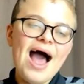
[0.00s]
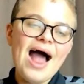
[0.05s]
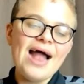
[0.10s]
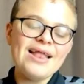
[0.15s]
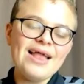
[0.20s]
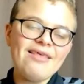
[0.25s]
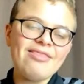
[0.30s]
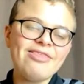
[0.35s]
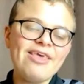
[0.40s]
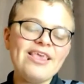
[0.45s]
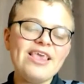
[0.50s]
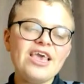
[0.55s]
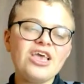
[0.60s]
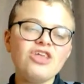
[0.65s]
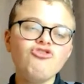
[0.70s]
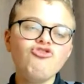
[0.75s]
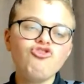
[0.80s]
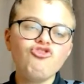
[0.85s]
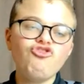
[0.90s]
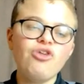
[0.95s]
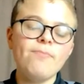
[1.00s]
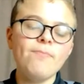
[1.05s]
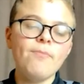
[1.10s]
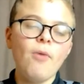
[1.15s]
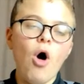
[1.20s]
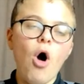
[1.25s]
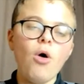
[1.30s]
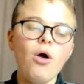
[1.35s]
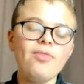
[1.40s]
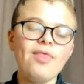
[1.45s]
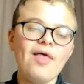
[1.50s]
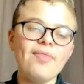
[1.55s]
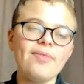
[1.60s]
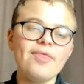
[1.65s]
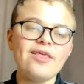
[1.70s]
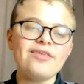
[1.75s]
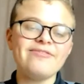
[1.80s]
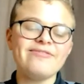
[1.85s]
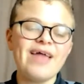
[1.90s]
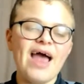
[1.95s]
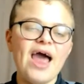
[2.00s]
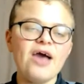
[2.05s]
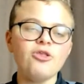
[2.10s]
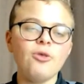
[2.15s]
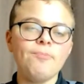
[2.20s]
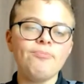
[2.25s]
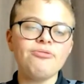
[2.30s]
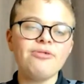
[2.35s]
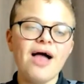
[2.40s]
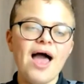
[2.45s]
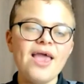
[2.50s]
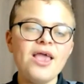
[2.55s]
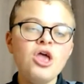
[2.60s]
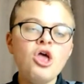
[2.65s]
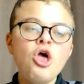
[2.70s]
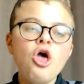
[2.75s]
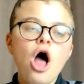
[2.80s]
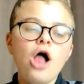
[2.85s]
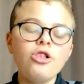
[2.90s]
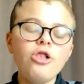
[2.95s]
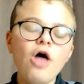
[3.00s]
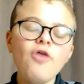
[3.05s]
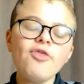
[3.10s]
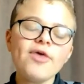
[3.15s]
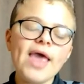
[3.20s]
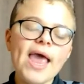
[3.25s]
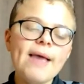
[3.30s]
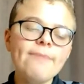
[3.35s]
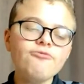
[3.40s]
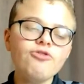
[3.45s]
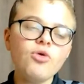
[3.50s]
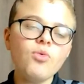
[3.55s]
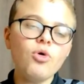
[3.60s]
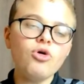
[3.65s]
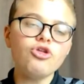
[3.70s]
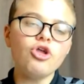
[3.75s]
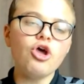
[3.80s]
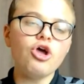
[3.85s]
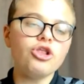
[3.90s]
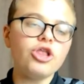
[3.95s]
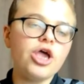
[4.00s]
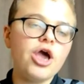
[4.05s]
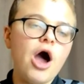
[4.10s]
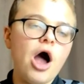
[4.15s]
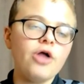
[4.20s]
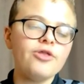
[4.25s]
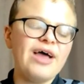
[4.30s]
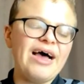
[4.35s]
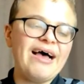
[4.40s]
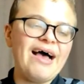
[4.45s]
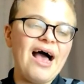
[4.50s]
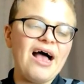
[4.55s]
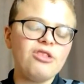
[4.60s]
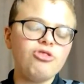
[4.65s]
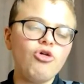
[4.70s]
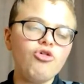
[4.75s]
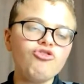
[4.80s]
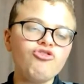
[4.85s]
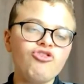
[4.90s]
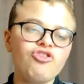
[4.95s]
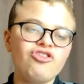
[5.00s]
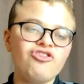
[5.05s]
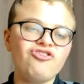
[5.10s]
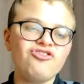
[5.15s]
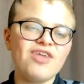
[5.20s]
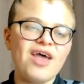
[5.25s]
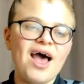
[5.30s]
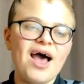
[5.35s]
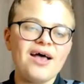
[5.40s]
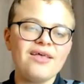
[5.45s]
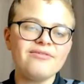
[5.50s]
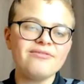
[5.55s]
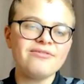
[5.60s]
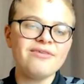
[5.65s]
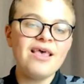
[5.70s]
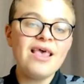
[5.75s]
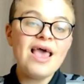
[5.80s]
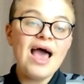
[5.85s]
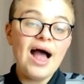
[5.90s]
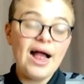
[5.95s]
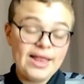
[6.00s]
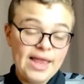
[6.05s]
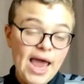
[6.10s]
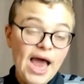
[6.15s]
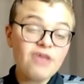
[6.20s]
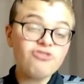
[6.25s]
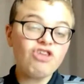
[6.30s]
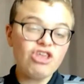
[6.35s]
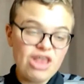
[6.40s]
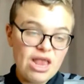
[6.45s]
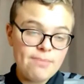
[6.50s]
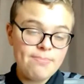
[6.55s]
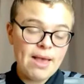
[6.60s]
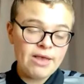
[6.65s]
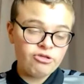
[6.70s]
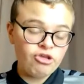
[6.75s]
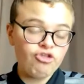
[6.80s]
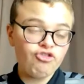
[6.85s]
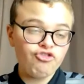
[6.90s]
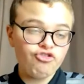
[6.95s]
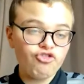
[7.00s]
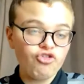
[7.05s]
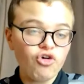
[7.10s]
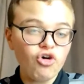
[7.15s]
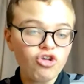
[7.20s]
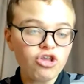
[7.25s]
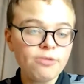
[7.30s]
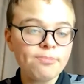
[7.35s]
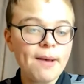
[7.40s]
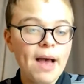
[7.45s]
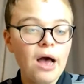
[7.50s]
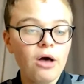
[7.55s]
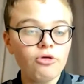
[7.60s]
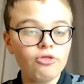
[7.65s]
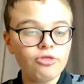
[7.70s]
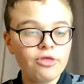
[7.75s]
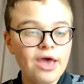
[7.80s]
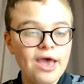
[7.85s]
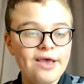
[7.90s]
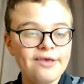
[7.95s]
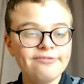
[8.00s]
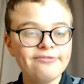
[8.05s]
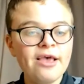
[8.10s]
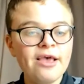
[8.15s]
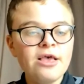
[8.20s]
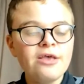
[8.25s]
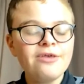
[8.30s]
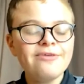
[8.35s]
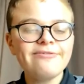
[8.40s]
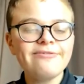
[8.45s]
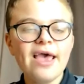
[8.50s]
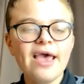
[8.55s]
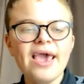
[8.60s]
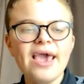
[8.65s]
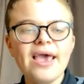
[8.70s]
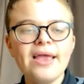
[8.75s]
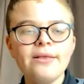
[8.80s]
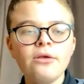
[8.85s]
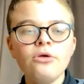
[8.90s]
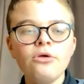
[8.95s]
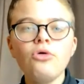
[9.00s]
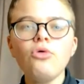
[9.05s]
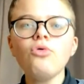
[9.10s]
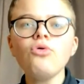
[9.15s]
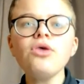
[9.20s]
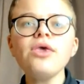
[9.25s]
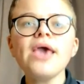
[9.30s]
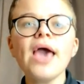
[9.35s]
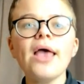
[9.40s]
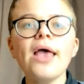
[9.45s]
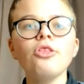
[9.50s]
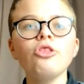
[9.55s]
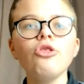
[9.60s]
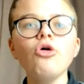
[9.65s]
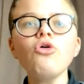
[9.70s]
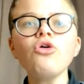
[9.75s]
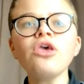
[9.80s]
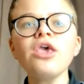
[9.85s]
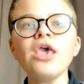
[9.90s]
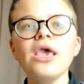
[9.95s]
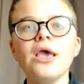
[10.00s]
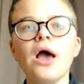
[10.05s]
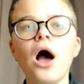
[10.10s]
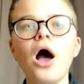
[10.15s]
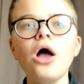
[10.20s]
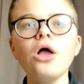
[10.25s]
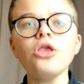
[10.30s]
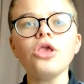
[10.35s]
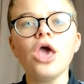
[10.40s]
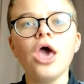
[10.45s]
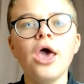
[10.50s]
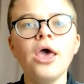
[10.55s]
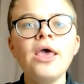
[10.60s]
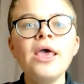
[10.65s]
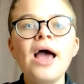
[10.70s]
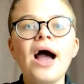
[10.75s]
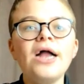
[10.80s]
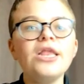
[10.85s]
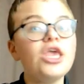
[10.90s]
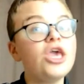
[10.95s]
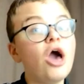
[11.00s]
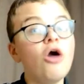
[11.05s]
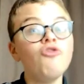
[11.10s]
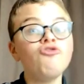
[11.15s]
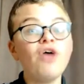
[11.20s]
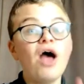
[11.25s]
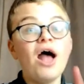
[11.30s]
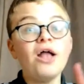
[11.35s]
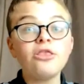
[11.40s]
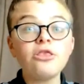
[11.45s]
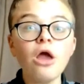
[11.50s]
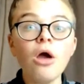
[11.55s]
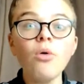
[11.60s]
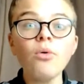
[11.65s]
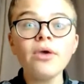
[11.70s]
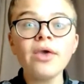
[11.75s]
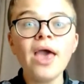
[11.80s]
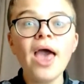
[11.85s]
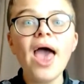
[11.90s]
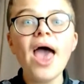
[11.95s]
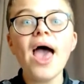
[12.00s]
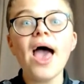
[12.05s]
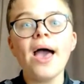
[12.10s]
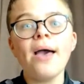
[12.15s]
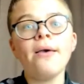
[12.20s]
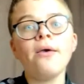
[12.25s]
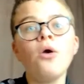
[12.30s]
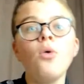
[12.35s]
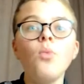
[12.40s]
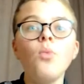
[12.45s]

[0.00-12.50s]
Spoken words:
And I think you can judge him more on that than the style of play. A lot of the games he won early on, I looked at the stats. And I actually did message Jord about this, saying, oh, you're getting lucky, aren't you? And he goes, I don't care.